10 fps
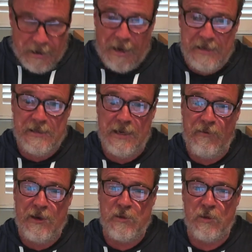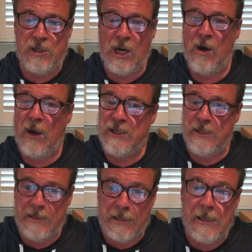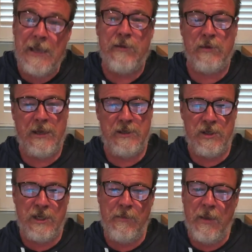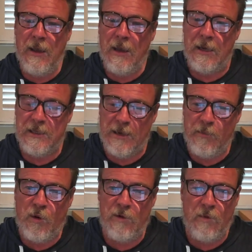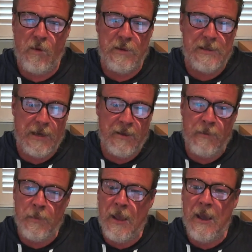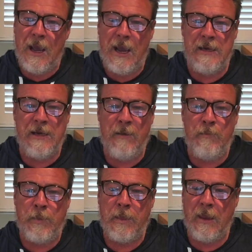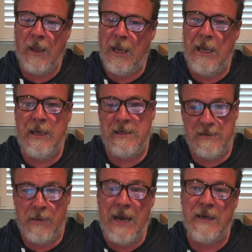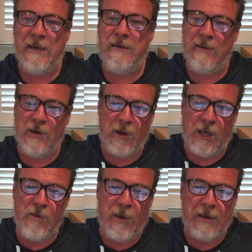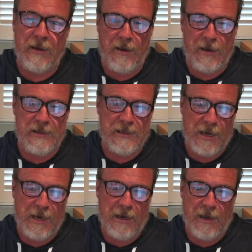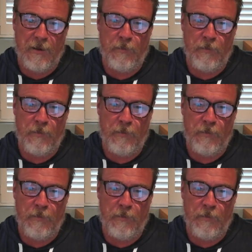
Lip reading: As the evidence will show, I actually declared the relationship at some point when we were together, and he demanded that I go back and say